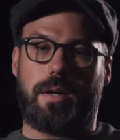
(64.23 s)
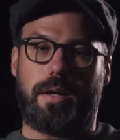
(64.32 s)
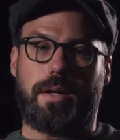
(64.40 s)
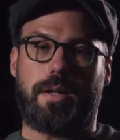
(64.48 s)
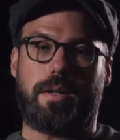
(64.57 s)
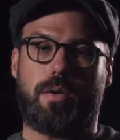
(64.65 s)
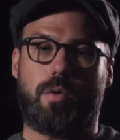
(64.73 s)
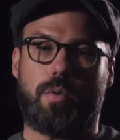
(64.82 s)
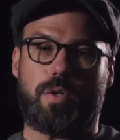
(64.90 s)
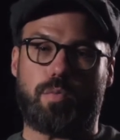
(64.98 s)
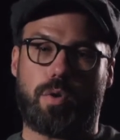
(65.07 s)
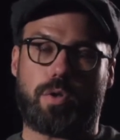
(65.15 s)
I
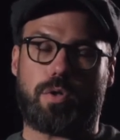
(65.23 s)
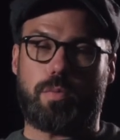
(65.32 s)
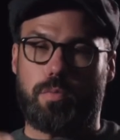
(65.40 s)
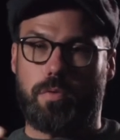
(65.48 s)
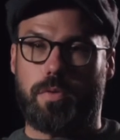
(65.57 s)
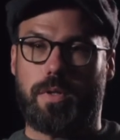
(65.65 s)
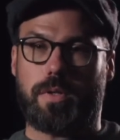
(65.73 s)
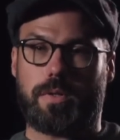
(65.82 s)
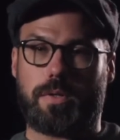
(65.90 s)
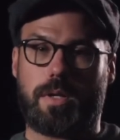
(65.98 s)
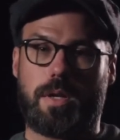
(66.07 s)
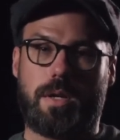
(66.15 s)
always watch
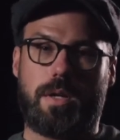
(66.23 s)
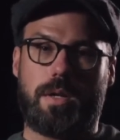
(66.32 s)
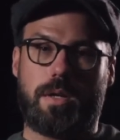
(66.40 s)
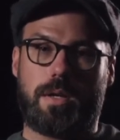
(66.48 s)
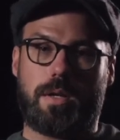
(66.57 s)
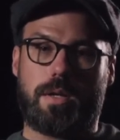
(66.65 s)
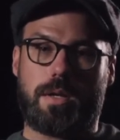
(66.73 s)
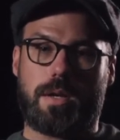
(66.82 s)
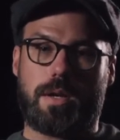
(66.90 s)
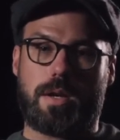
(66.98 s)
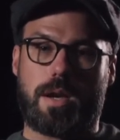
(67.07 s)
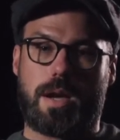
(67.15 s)
movies
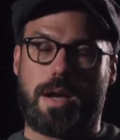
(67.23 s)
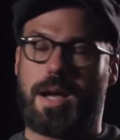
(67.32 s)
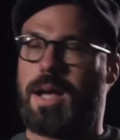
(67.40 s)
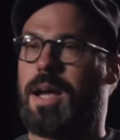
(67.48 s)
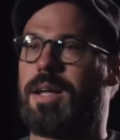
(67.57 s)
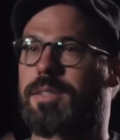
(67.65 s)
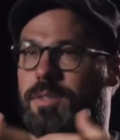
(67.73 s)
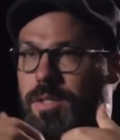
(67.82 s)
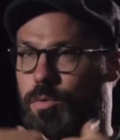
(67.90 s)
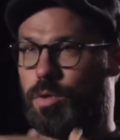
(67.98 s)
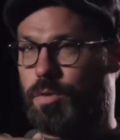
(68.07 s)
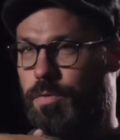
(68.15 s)
as a
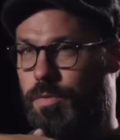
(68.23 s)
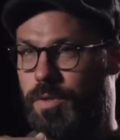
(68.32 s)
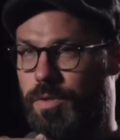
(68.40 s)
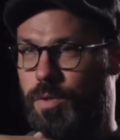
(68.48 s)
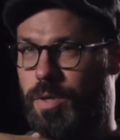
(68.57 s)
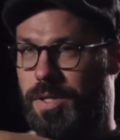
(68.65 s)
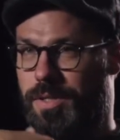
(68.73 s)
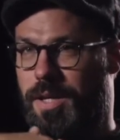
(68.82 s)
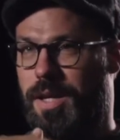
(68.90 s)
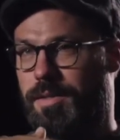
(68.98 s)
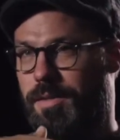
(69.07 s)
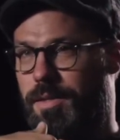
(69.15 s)
cinematographer. So as
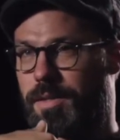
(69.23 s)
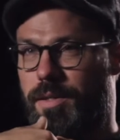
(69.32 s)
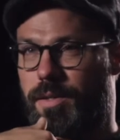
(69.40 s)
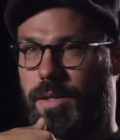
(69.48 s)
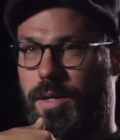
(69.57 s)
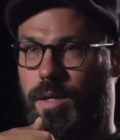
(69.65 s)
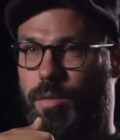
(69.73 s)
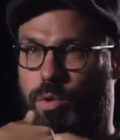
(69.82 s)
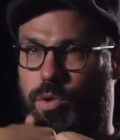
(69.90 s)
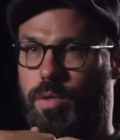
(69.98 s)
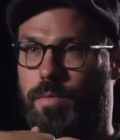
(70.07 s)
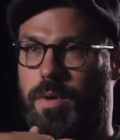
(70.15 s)
that, I
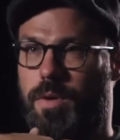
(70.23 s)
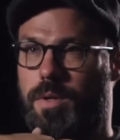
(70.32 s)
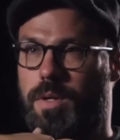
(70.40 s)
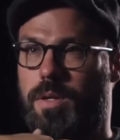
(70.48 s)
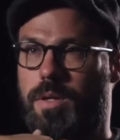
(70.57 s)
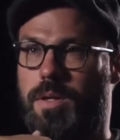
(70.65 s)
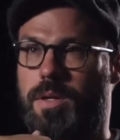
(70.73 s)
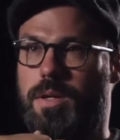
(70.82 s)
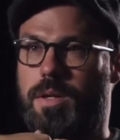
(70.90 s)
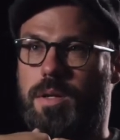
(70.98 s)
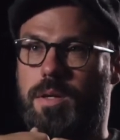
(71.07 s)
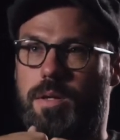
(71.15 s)
watch it very
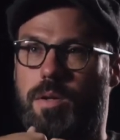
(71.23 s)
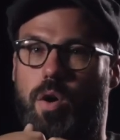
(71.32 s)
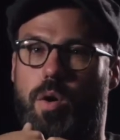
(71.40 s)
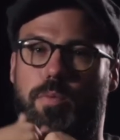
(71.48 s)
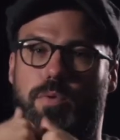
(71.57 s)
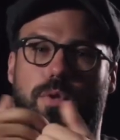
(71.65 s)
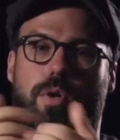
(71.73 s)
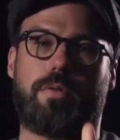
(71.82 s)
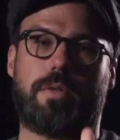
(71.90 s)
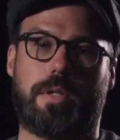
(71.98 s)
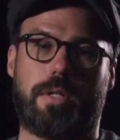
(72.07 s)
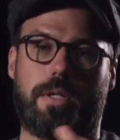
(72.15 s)

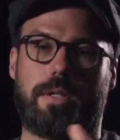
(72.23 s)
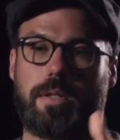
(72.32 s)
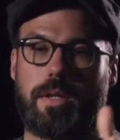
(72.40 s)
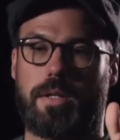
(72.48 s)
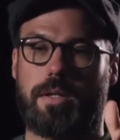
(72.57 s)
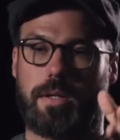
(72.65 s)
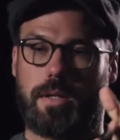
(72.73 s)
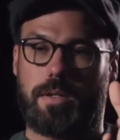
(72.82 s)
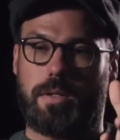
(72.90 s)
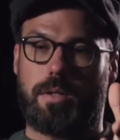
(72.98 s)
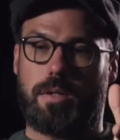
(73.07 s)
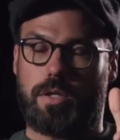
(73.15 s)
observantly, and
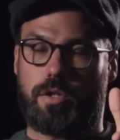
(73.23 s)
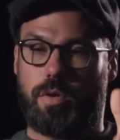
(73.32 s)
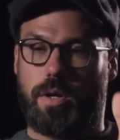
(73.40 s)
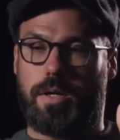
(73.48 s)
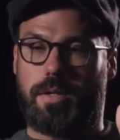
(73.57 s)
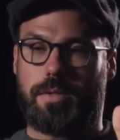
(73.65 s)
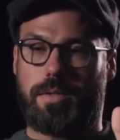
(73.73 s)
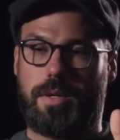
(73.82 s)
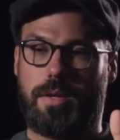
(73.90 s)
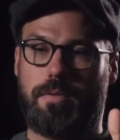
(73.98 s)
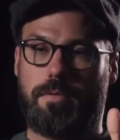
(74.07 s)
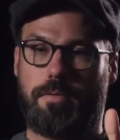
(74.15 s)
you know, I try and
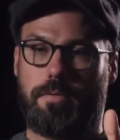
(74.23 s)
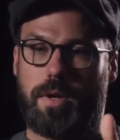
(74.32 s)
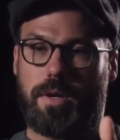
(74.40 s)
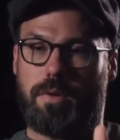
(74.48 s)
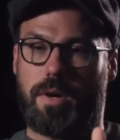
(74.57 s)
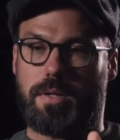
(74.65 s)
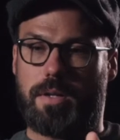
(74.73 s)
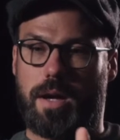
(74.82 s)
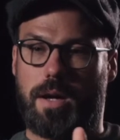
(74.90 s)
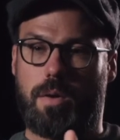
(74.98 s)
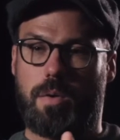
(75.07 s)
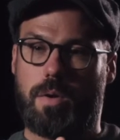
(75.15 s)
figure out
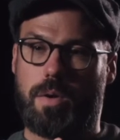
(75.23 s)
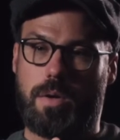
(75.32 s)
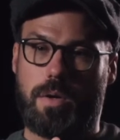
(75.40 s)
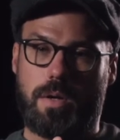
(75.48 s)
how